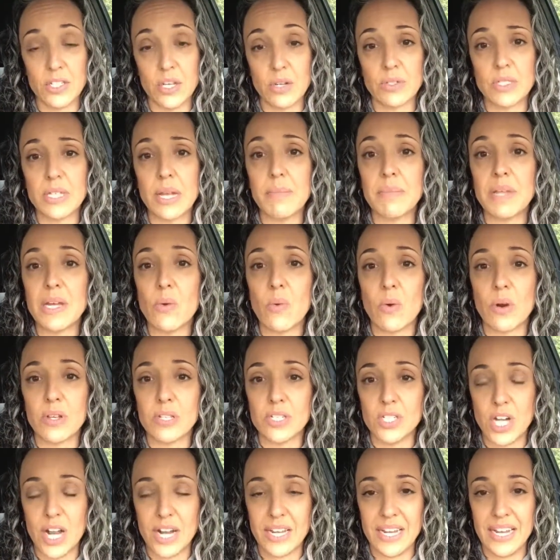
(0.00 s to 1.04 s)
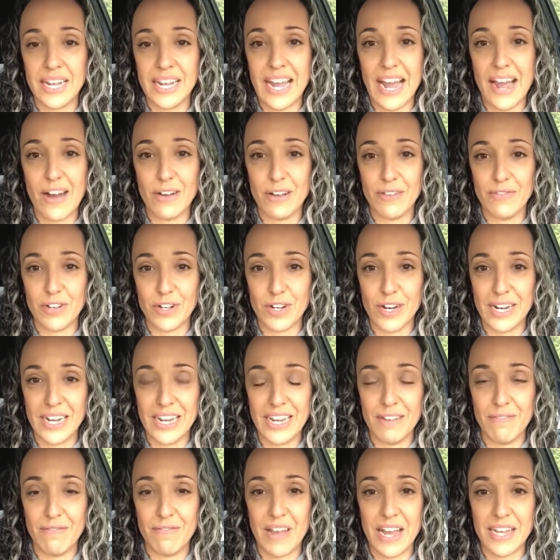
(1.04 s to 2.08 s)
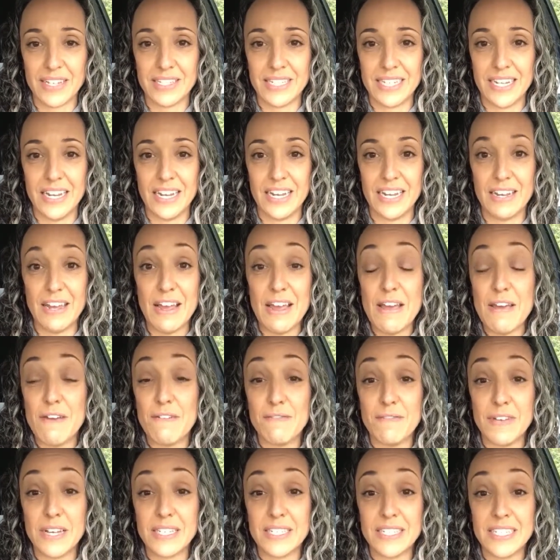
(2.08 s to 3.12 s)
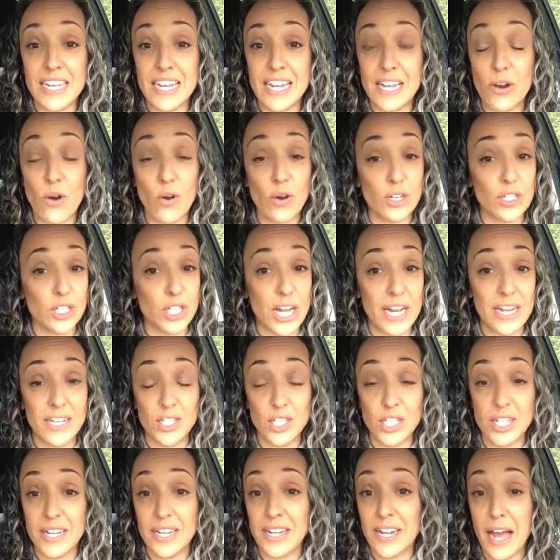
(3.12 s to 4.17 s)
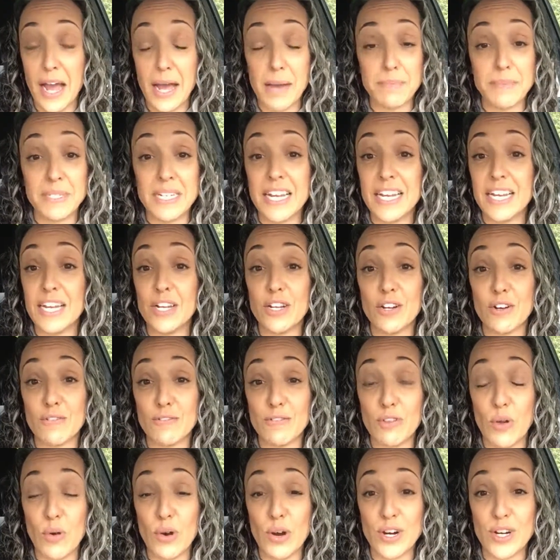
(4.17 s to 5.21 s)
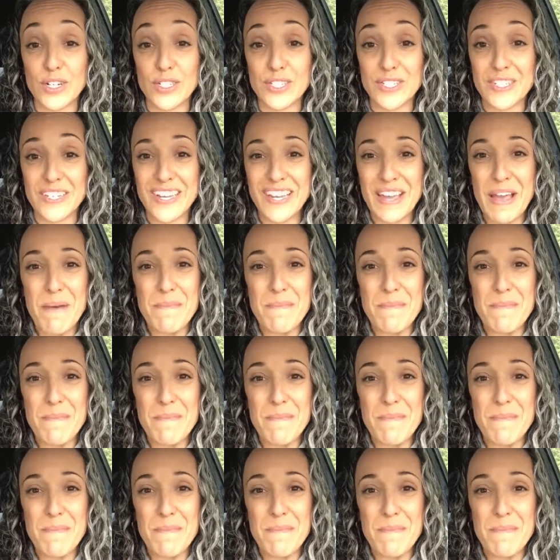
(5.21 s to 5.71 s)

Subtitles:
So something worth checking out if you're going to invest in fixing or changing, updating your floors.